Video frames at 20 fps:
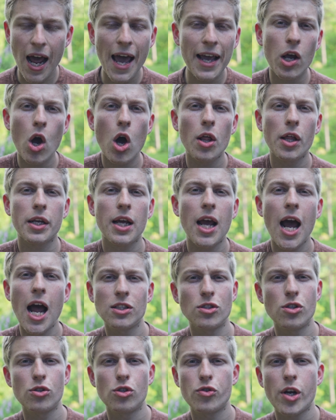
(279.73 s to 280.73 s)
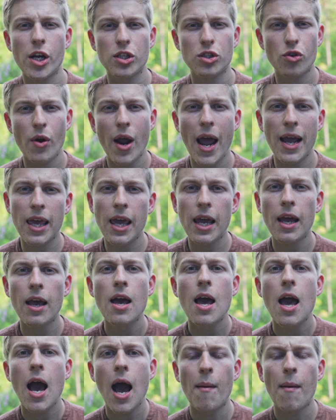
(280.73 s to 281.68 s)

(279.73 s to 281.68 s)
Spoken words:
I call it constant stress cracking